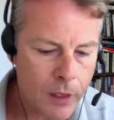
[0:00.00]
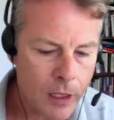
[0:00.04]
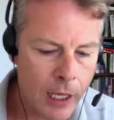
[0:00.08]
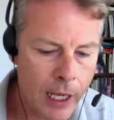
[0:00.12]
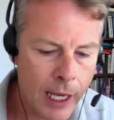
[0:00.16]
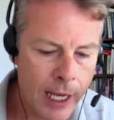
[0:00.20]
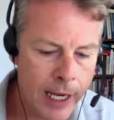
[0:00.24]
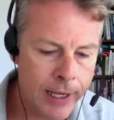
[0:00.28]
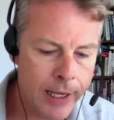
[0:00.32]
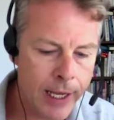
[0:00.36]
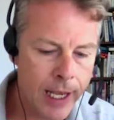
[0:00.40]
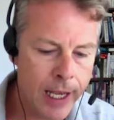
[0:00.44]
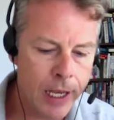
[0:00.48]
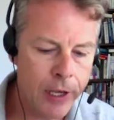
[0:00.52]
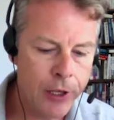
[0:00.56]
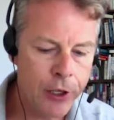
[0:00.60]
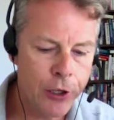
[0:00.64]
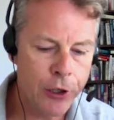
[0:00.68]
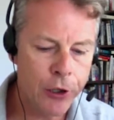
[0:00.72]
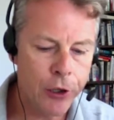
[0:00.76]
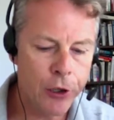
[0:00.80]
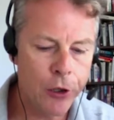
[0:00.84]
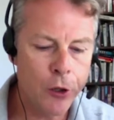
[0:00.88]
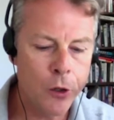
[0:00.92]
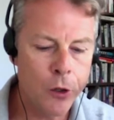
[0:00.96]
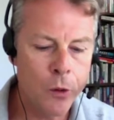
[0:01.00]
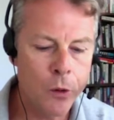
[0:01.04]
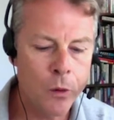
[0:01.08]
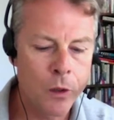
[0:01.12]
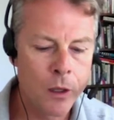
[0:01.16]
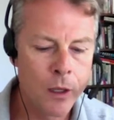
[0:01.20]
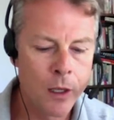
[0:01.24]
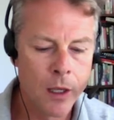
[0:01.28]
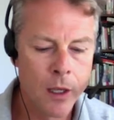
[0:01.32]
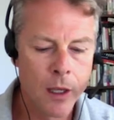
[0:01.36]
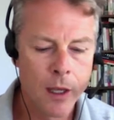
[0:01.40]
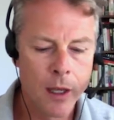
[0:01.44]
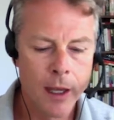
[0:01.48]
And Hugh
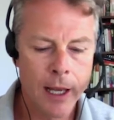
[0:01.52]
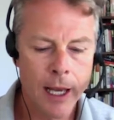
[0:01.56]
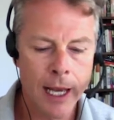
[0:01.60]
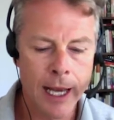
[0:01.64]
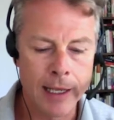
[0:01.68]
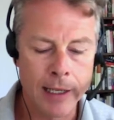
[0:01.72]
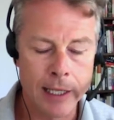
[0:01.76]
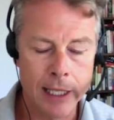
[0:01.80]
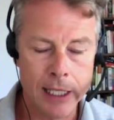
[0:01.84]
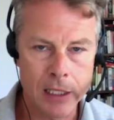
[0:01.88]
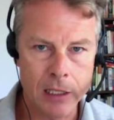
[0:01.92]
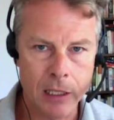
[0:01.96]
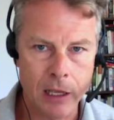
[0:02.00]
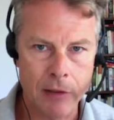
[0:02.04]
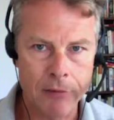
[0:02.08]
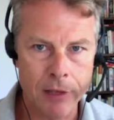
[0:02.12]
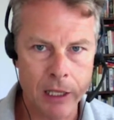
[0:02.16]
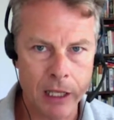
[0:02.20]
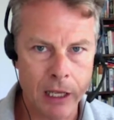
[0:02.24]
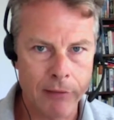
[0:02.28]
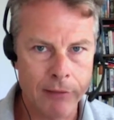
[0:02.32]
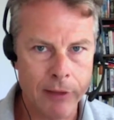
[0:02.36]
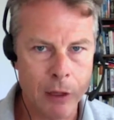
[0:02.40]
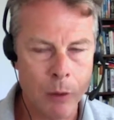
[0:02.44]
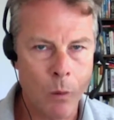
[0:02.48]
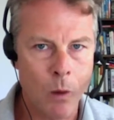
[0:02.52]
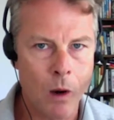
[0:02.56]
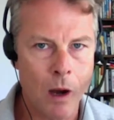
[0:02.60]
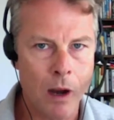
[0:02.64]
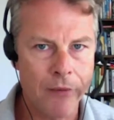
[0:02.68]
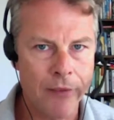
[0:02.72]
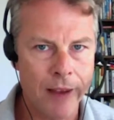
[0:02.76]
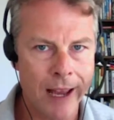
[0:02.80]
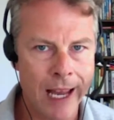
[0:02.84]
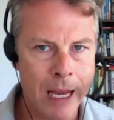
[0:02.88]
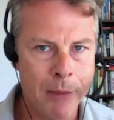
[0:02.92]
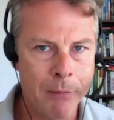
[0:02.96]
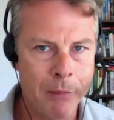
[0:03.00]
and his lovely, lovely wife,
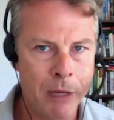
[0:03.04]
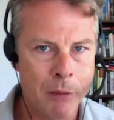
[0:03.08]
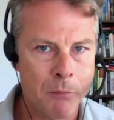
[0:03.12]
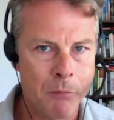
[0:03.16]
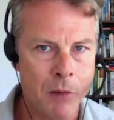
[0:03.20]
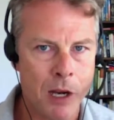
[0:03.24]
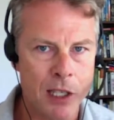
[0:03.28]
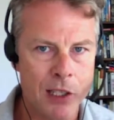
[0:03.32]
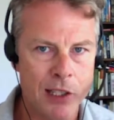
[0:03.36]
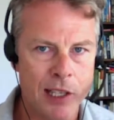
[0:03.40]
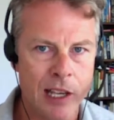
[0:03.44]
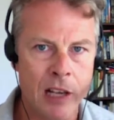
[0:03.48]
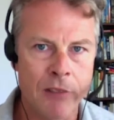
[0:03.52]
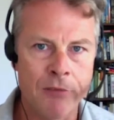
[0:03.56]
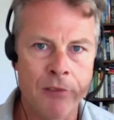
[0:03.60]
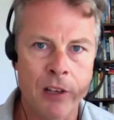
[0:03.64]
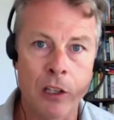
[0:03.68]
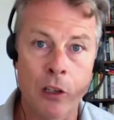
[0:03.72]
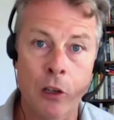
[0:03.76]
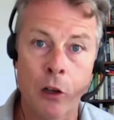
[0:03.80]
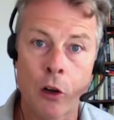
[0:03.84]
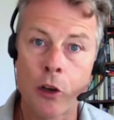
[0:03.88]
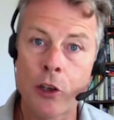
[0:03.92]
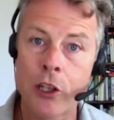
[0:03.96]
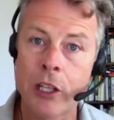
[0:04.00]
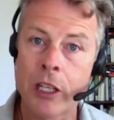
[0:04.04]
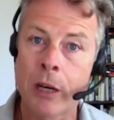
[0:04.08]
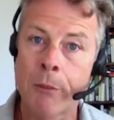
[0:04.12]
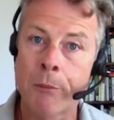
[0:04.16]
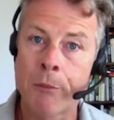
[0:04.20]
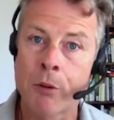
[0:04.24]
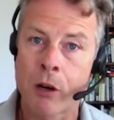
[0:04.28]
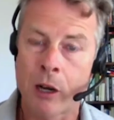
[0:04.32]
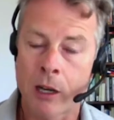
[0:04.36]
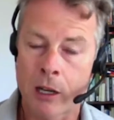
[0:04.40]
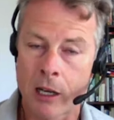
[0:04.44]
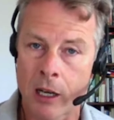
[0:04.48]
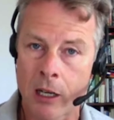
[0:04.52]
Amy, and myself are launching a
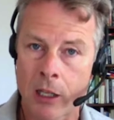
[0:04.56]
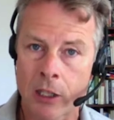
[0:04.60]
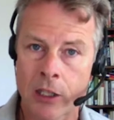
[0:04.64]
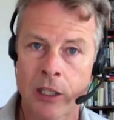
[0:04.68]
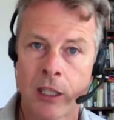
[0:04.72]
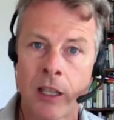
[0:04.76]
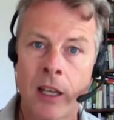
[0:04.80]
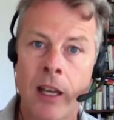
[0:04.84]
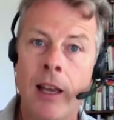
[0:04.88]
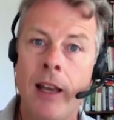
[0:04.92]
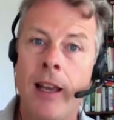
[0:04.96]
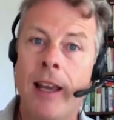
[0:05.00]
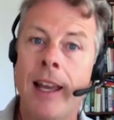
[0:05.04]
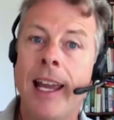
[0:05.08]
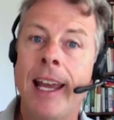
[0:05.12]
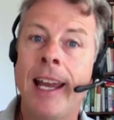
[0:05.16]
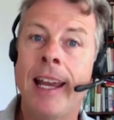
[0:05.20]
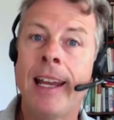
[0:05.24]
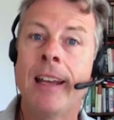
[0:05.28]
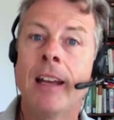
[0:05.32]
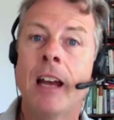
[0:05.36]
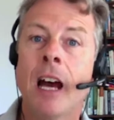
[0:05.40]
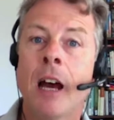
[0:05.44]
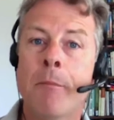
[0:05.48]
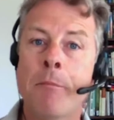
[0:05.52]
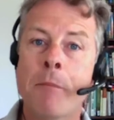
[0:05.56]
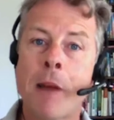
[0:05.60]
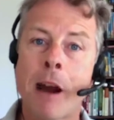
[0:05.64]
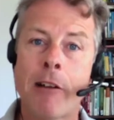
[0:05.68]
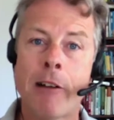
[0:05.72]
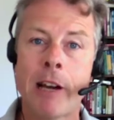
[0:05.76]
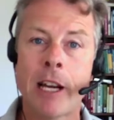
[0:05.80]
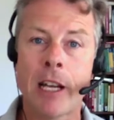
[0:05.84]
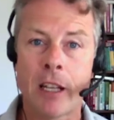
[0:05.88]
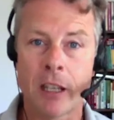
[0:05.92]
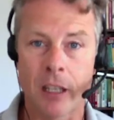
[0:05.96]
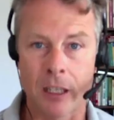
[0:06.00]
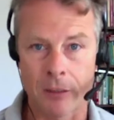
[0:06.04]
product in
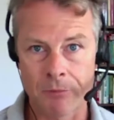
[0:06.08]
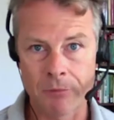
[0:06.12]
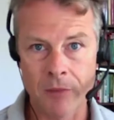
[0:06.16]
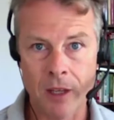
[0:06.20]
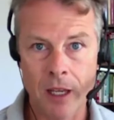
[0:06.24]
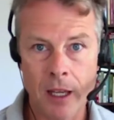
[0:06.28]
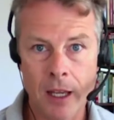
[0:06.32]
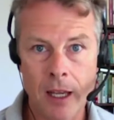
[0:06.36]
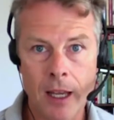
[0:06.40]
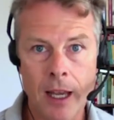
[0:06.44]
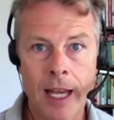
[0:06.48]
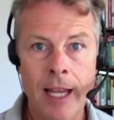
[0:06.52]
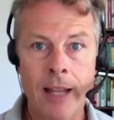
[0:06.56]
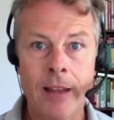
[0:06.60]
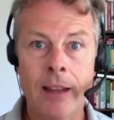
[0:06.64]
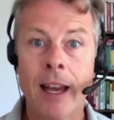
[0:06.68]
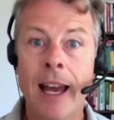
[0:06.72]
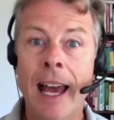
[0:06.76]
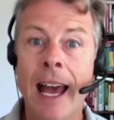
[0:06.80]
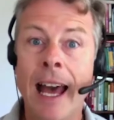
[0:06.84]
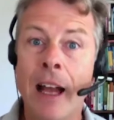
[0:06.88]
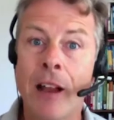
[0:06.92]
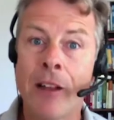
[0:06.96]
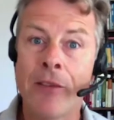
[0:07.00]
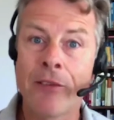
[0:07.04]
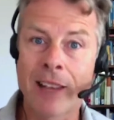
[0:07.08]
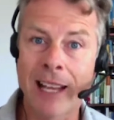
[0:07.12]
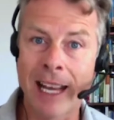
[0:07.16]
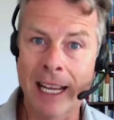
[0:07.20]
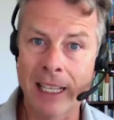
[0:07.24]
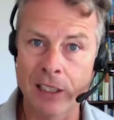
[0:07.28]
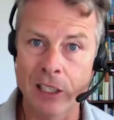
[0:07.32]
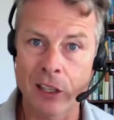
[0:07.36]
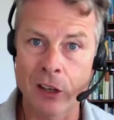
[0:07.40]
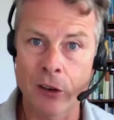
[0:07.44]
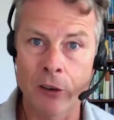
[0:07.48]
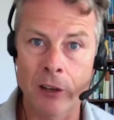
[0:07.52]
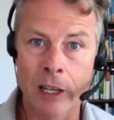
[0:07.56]
America in the health
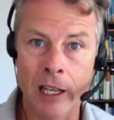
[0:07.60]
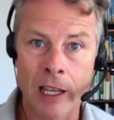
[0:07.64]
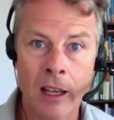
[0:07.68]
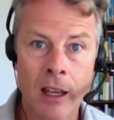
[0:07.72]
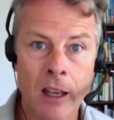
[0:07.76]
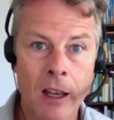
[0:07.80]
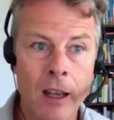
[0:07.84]
category.